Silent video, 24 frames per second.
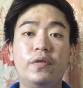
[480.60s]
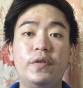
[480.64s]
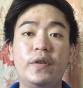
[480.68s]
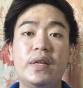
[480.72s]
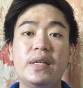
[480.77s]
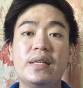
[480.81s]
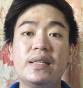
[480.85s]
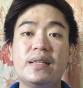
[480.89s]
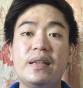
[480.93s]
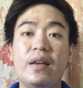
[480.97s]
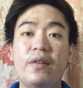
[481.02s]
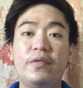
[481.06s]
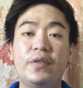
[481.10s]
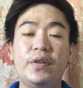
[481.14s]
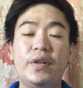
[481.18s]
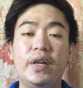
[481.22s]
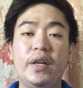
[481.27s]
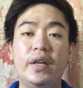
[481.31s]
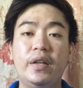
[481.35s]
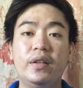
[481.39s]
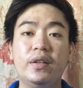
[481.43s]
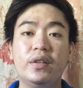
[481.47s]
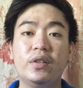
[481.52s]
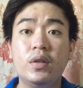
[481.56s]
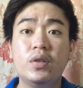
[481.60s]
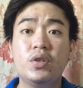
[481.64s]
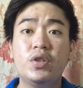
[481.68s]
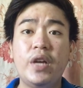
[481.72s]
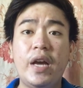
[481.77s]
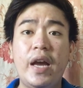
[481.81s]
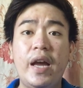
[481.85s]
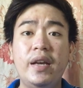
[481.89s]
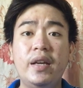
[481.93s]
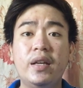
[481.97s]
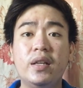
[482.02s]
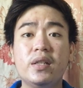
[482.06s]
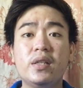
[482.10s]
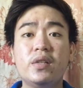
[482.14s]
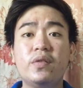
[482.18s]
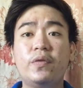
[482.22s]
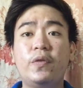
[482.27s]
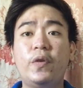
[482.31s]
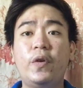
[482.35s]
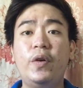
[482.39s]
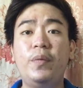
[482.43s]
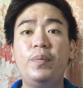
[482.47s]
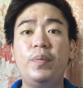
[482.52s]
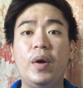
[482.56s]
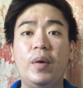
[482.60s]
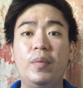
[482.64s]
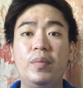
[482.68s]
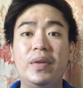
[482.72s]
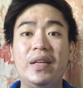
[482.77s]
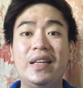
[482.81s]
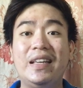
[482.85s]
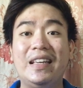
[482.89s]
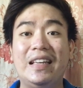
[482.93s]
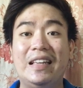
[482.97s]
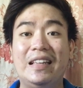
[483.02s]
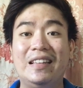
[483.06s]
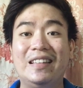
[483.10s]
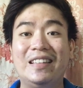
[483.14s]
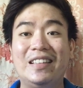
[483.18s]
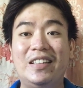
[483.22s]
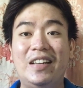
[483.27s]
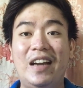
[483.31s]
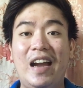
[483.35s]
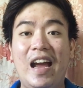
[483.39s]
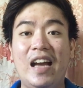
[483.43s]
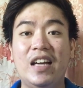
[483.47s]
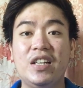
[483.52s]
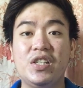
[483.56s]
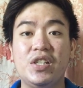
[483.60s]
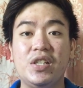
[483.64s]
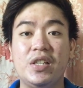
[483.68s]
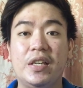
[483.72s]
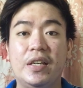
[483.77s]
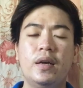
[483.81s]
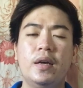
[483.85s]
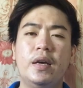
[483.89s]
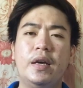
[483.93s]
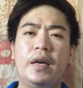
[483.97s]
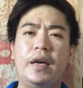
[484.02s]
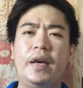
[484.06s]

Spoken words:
several channels for public interaction.